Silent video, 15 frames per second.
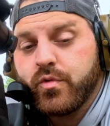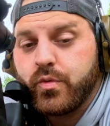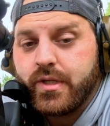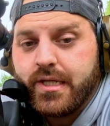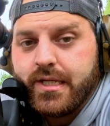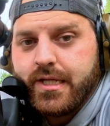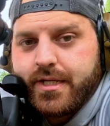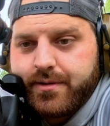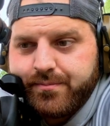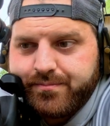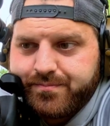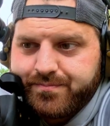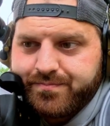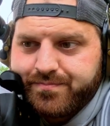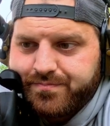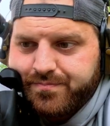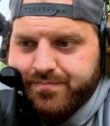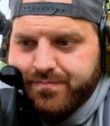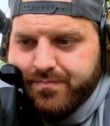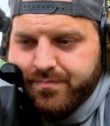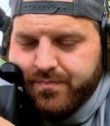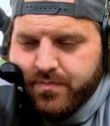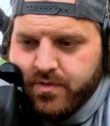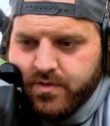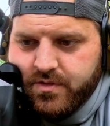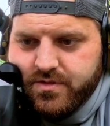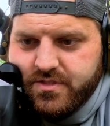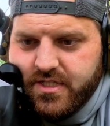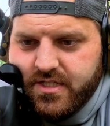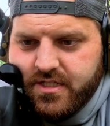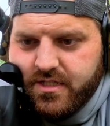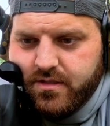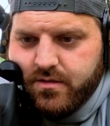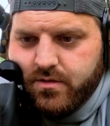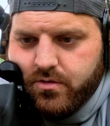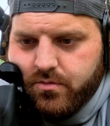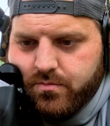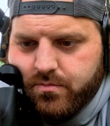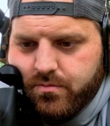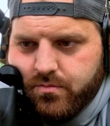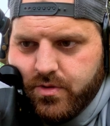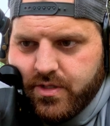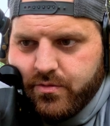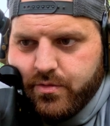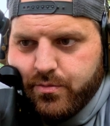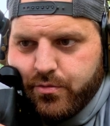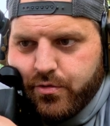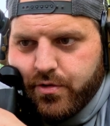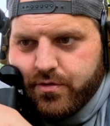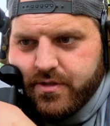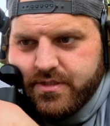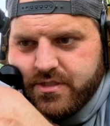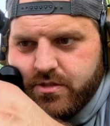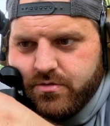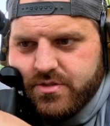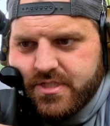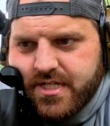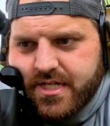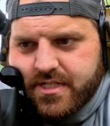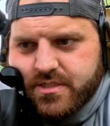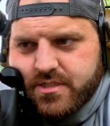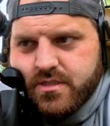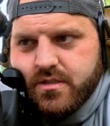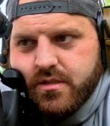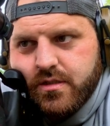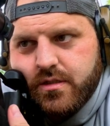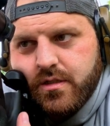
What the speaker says: We hit it. Is that it? Nope. We got one more. Let's go 6.